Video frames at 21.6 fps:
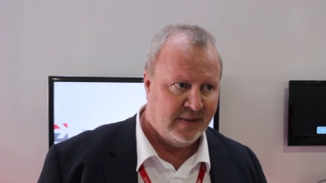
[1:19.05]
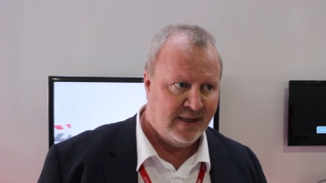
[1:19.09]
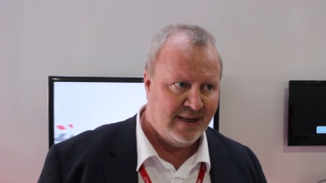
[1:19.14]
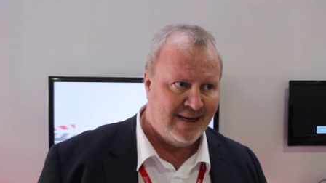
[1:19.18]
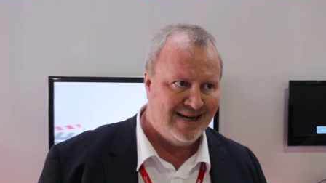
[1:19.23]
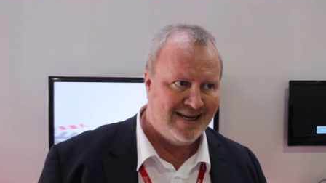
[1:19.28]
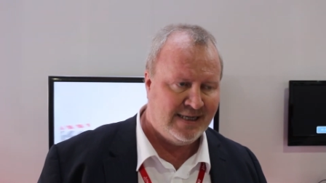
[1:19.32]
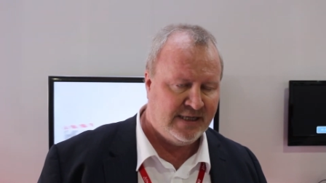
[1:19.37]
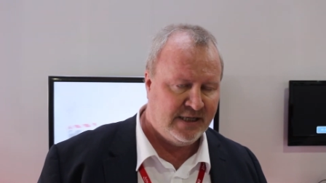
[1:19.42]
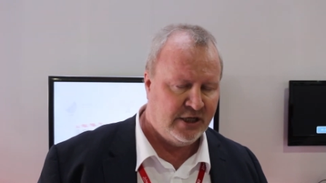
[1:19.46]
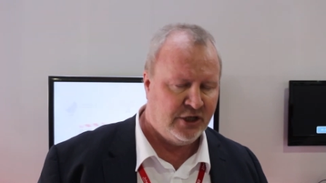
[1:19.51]

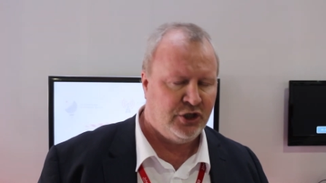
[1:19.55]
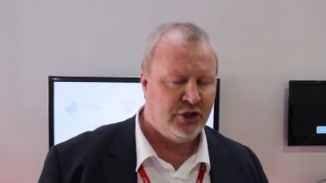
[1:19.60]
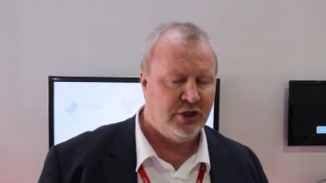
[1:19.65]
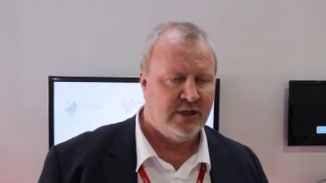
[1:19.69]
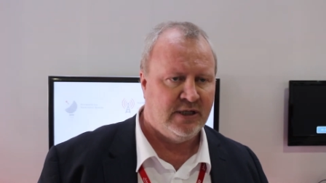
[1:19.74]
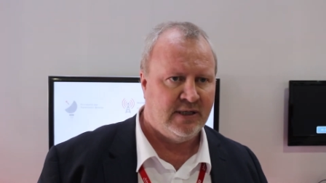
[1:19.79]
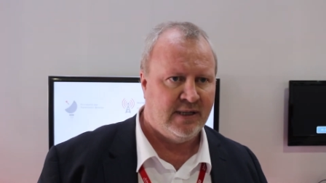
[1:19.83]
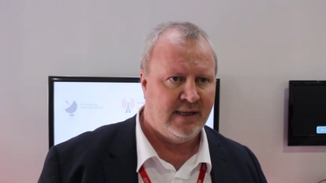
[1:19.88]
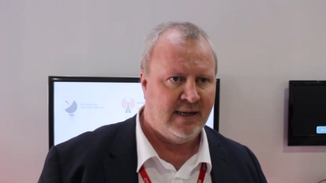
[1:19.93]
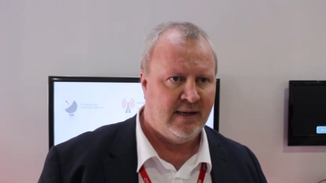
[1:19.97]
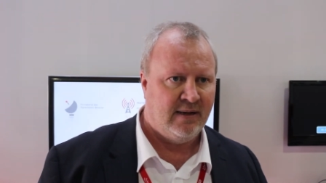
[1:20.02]
In
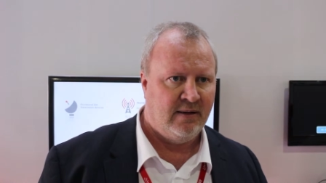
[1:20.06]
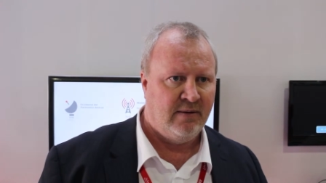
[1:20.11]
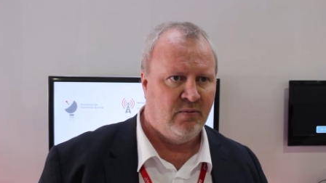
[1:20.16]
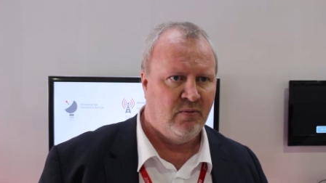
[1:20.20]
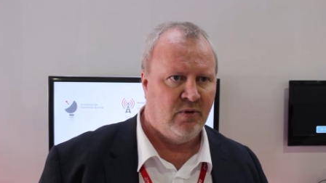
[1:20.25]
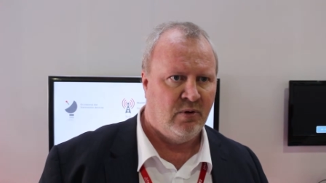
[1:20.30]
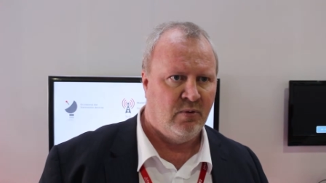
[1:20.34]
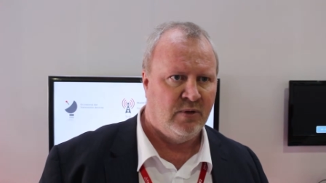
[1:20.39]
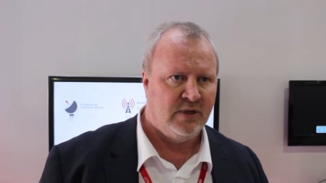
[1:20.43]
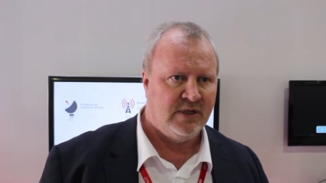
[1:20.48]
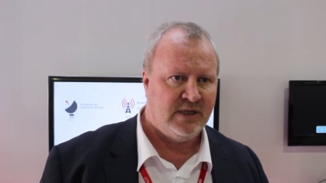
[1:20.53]
addition to that,
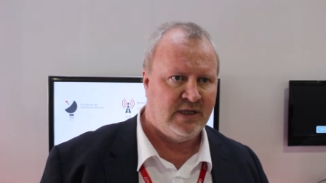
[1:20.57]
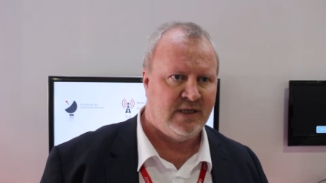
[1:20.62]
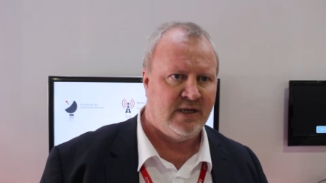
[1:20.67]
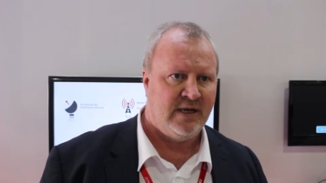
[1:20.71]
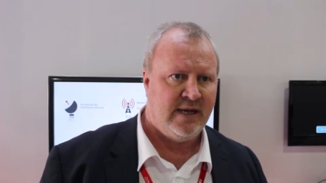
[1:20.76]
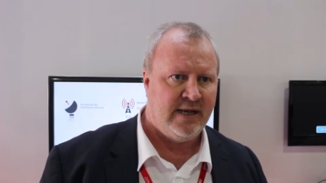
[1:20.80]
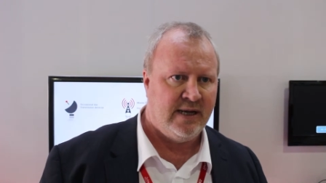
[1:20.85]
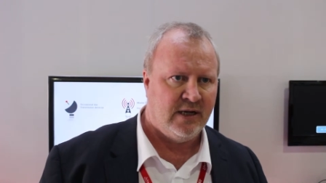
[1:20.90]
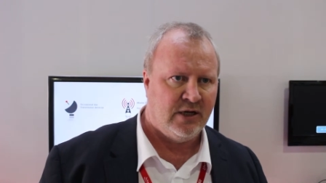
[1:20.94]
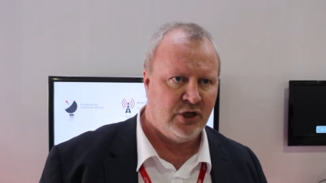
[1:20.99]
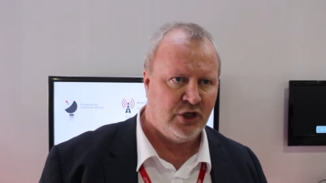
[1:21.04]
what we're
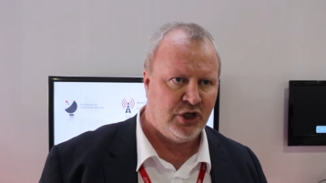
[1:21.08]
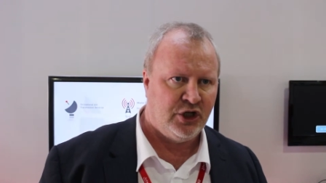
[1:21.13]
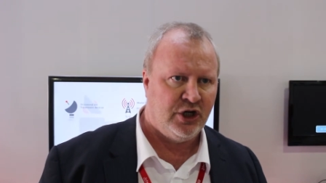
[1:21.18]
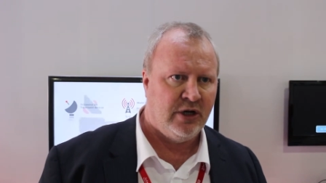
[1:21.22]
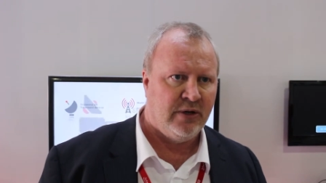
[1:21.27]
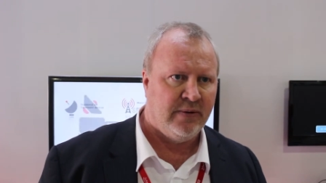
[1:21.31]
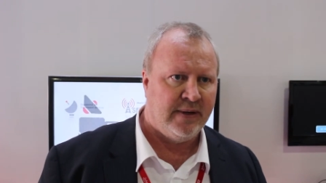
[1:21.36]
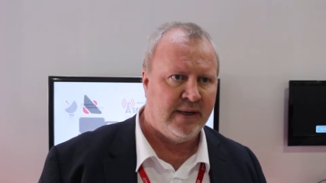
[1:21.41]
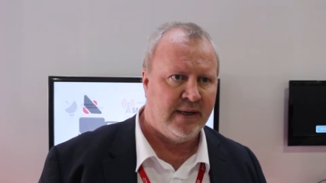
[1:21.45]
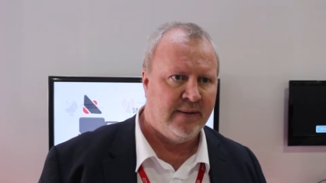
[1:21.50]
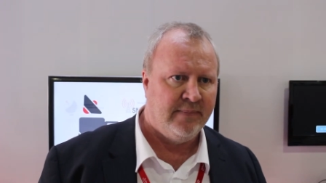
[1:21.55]
seeing and
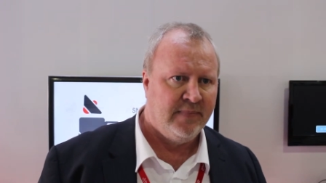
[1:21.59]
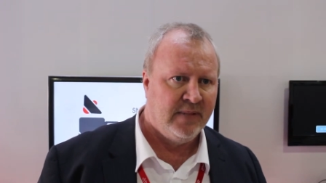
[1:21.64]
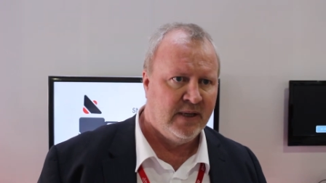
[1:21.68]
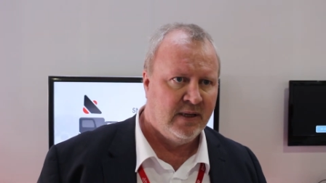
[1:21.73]
showing